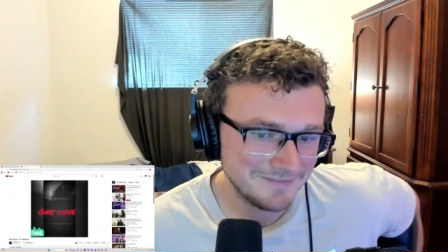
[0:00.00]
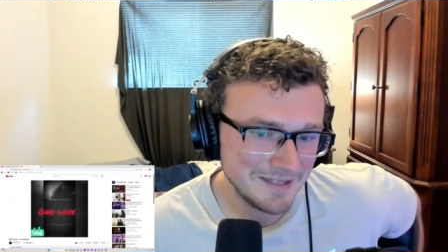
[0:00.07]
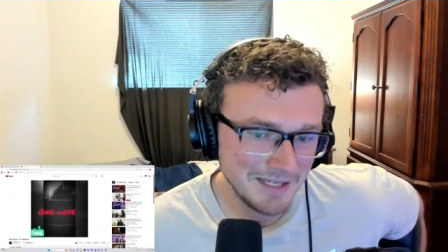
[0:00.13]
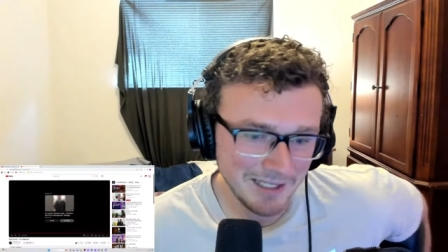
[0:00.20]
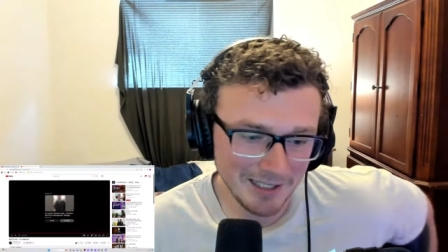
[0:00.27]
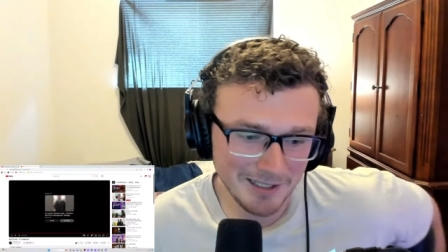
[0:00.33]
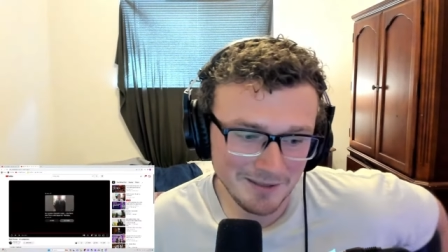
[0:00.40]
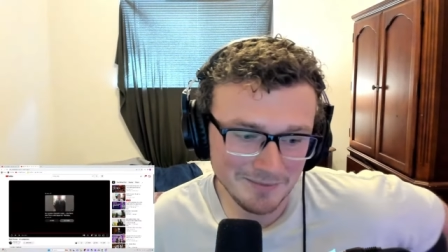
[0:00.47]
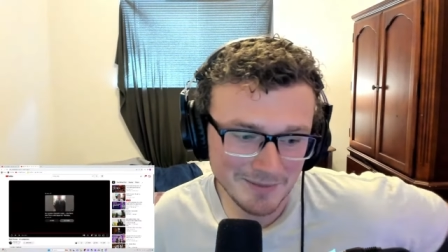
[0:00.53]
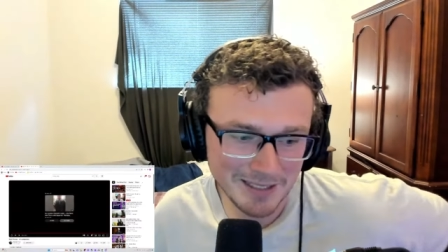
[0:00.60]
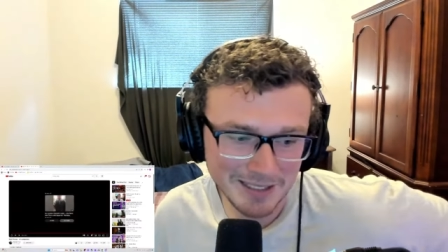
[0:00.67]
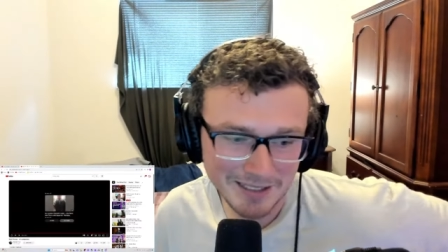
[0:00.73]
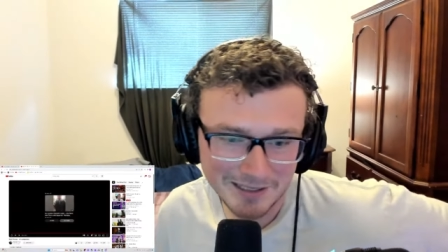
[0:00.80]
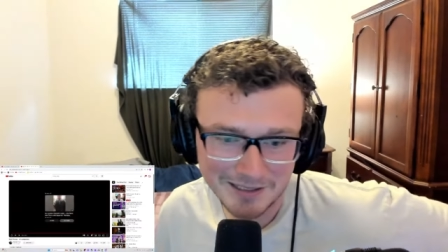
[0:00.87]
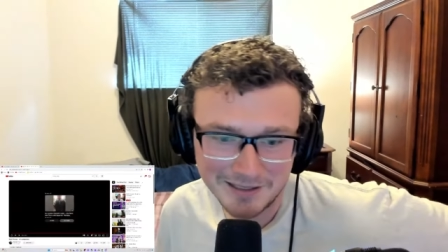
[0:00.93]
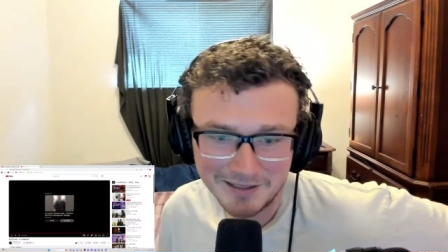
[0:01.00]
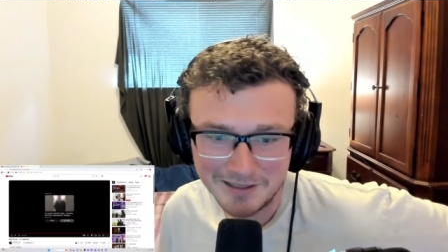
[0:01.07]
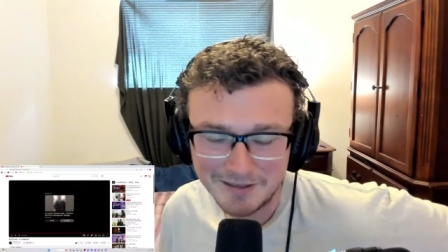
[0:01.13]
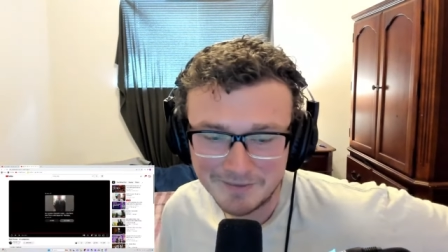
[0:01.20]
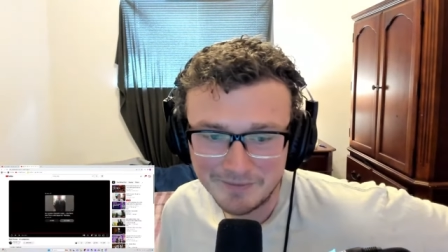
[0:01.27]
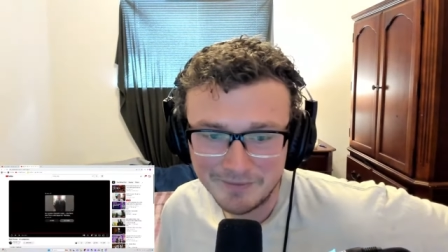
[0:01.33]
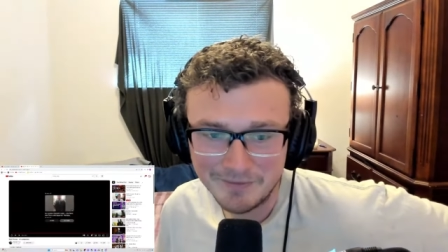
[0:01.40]
Hey, man.
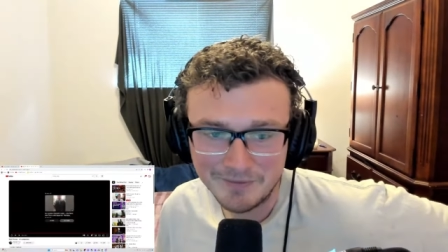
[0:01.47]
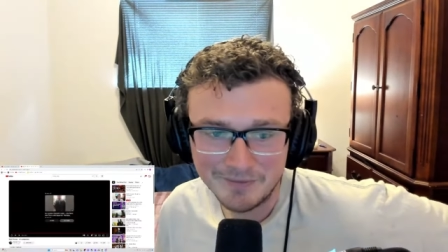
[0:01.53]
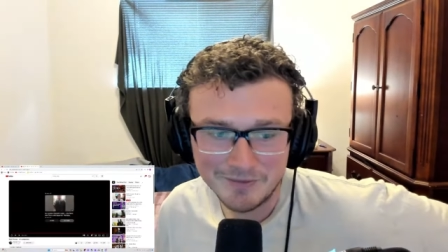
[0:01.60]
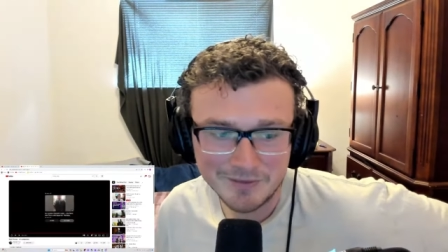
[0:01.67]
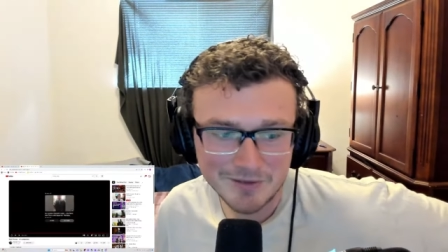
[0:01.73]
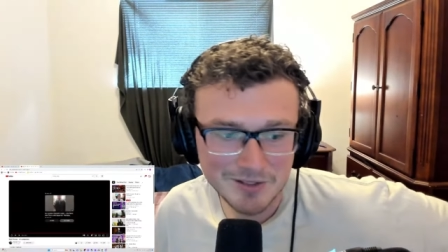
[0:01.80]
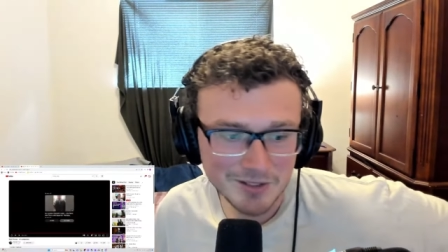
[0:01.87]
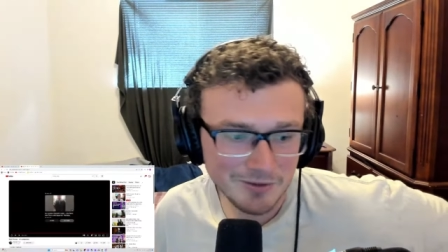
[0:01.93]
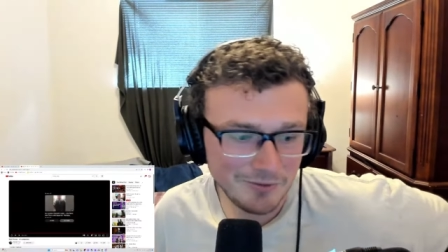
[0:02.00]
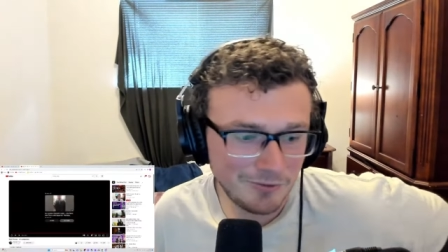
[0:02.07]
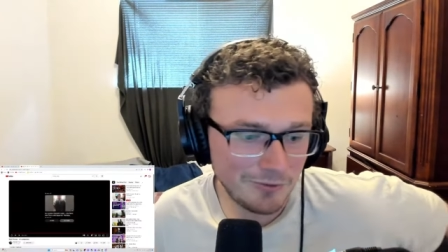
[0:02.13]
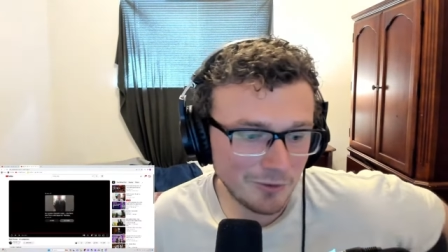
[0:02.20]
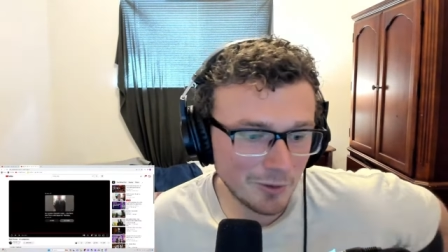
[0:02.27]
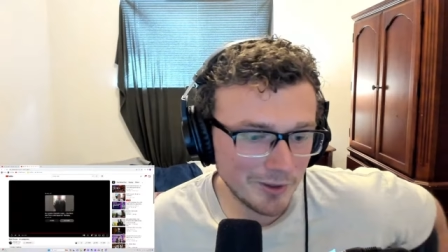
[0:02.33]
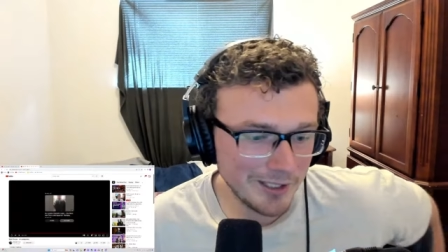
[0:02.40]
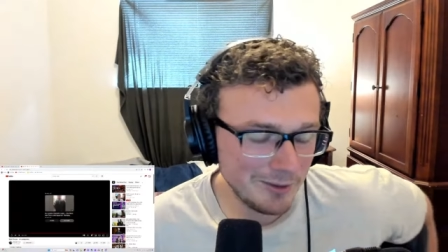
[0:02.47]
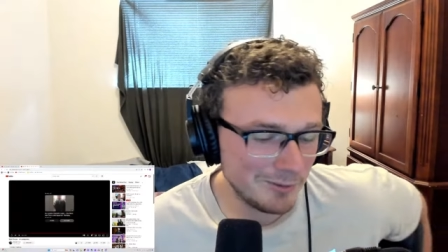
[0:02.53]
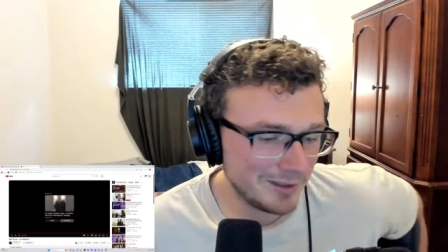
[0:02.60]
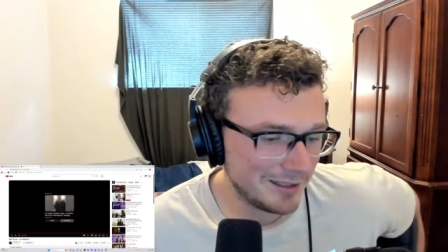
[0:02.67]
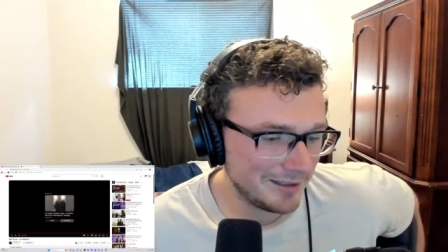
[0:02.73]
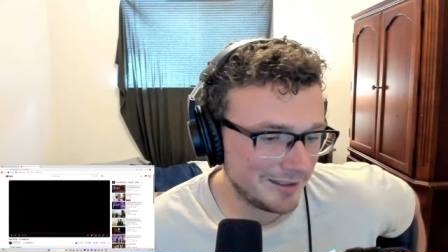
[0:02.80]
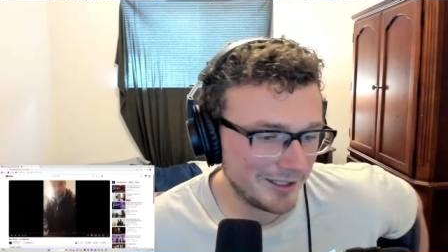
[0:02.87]
Dude,
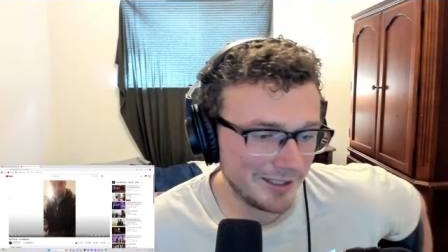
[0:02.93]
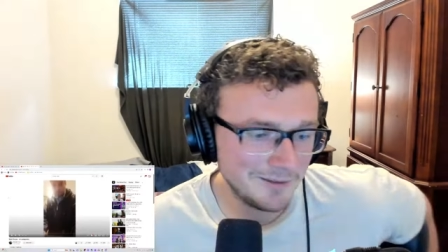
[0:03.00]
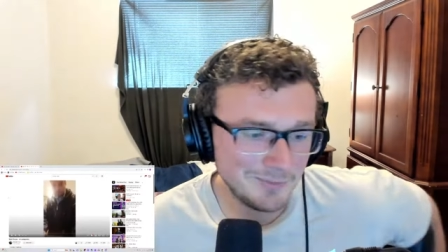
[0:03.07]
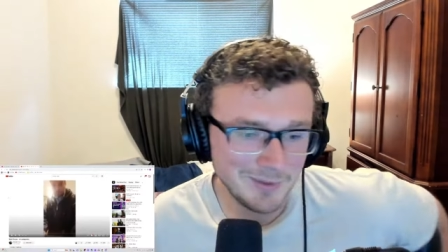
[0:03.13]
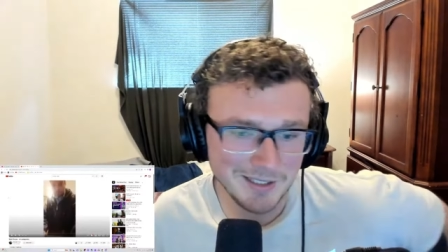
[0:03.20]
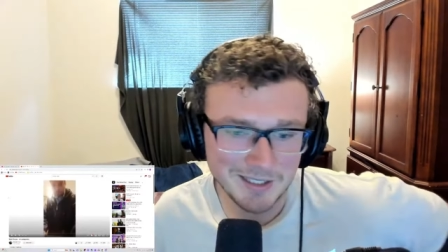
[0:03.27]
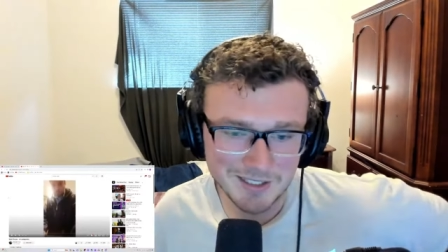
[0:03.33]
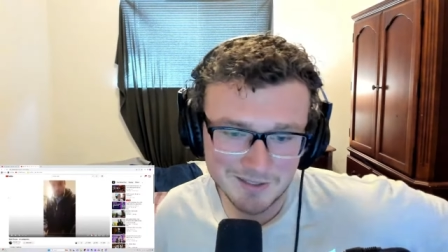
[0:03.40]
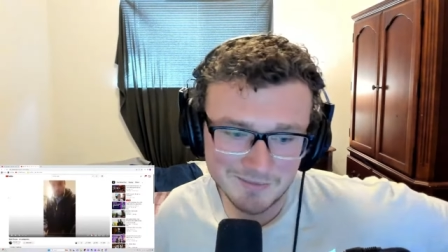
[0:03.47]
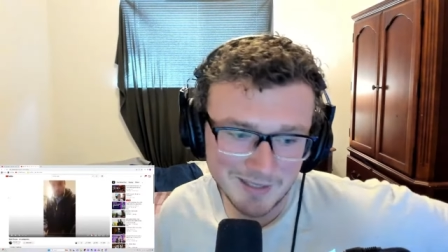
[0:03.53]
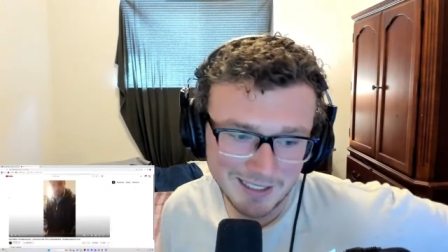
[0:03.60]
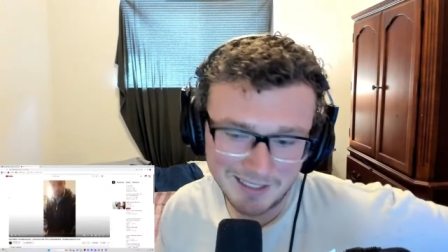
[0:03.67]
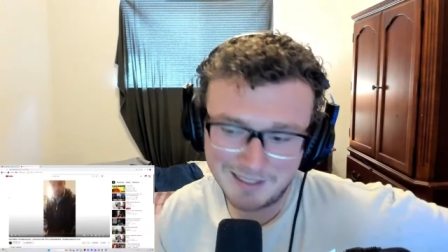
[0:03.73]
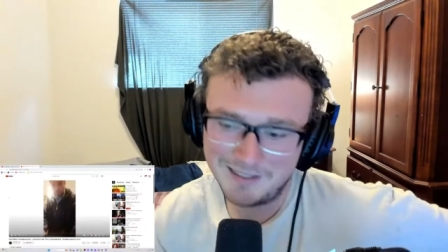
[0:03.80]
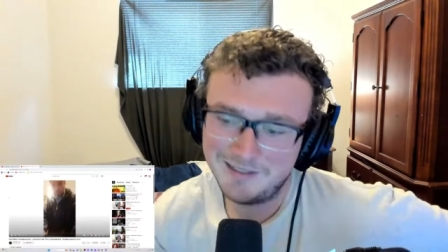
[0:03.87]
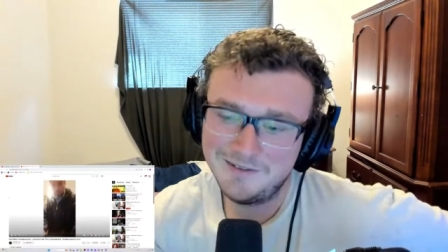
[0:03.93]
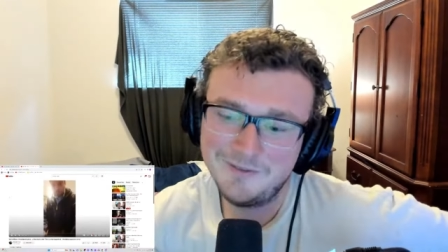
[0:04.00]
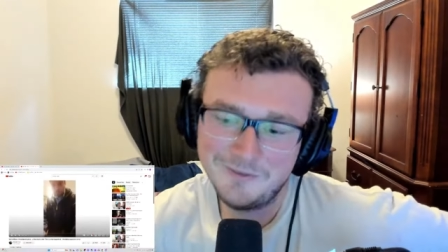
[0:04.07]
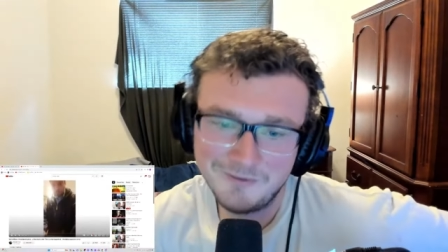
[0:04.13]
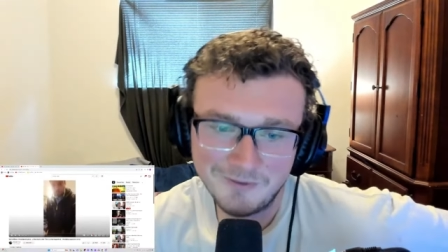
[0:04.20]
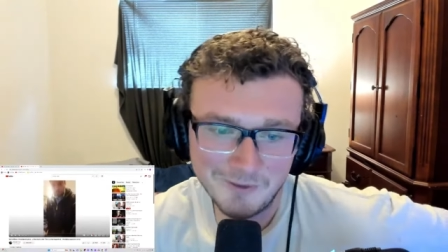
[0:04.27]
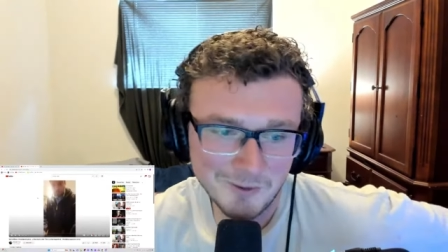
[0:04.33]
41 companies, man.
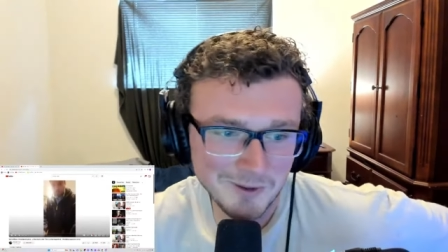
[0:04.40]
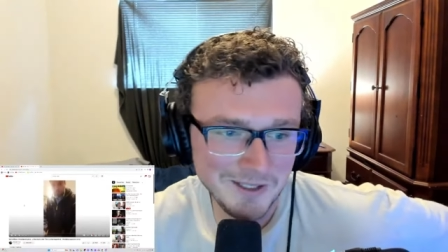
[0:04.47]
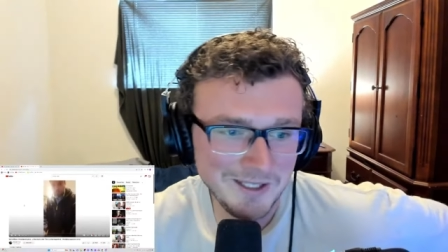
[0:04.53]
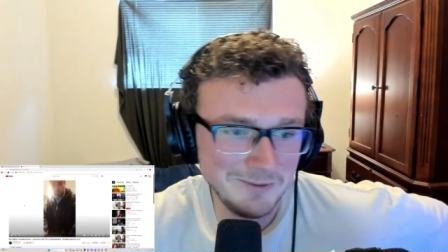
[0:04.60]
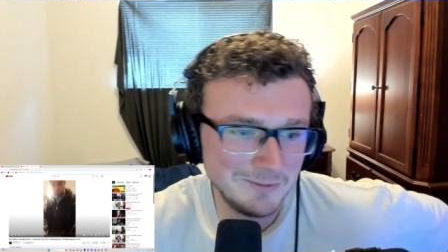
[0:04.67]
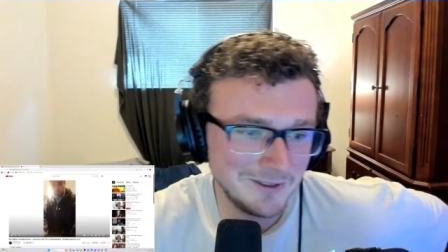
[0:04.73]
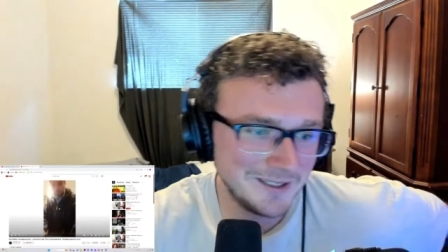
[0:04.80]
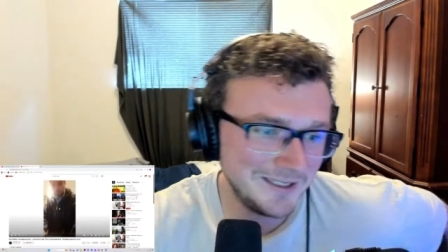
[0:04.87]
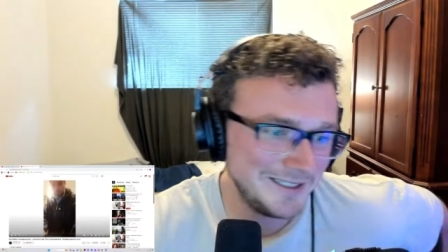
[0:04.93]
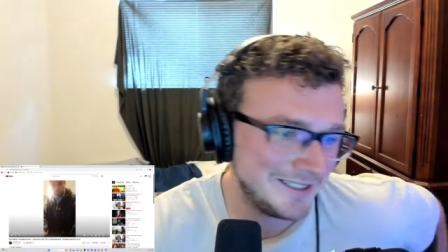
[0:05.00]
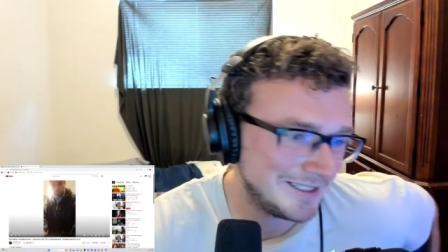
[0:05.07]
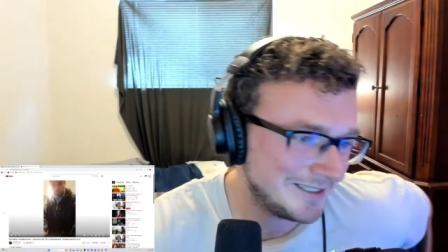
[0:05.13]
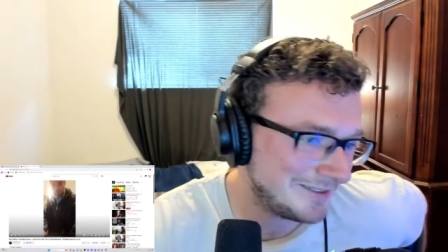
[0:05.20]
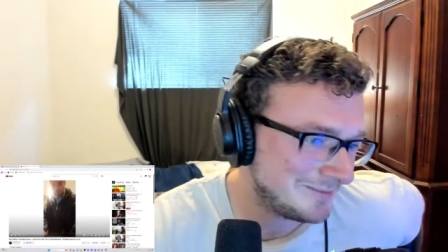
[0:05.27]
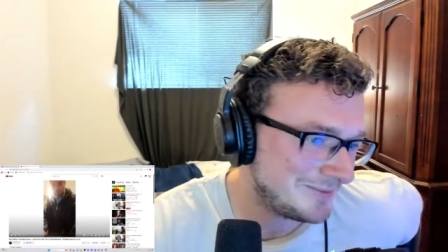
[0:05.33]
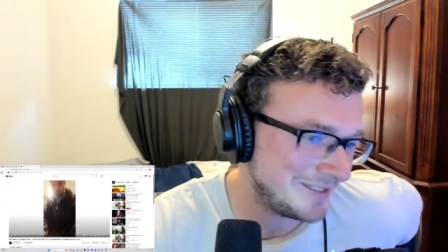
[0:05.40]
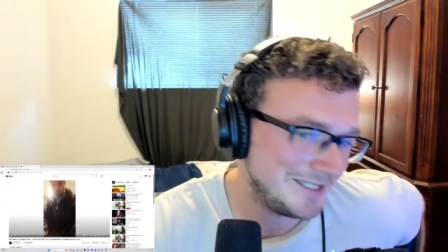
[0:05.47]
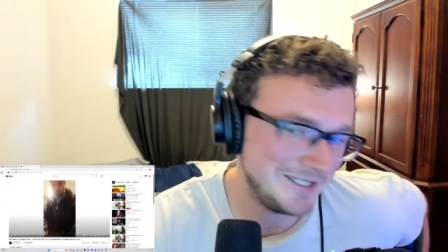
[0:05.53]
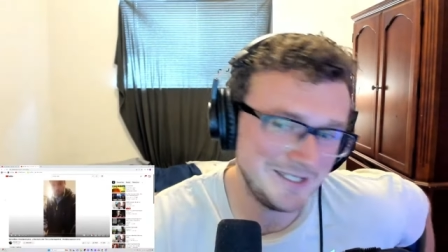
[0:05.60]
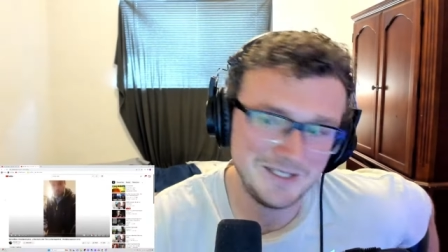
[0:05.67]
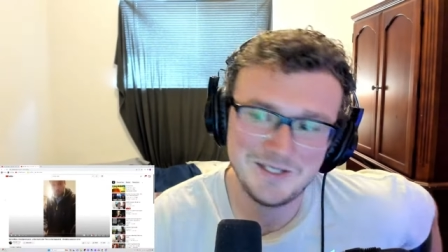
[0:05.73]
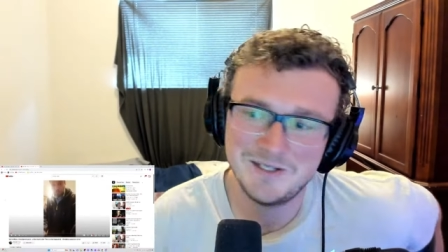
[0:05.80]
41
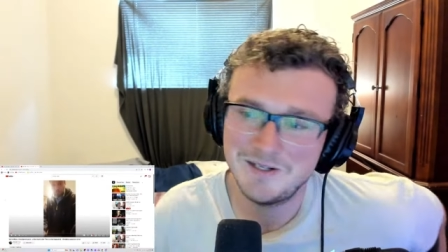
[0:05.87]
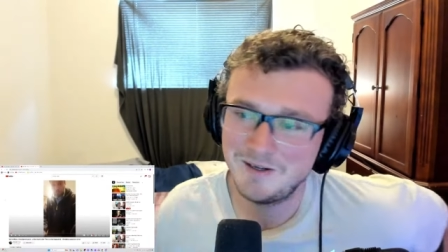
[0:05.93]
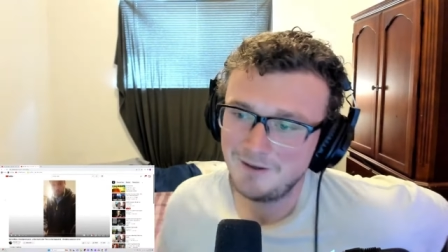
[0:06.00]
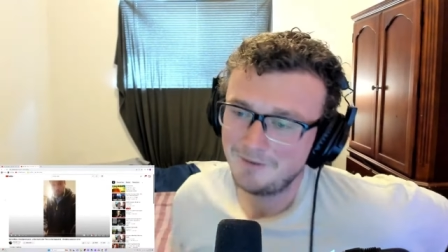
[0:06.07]
companies.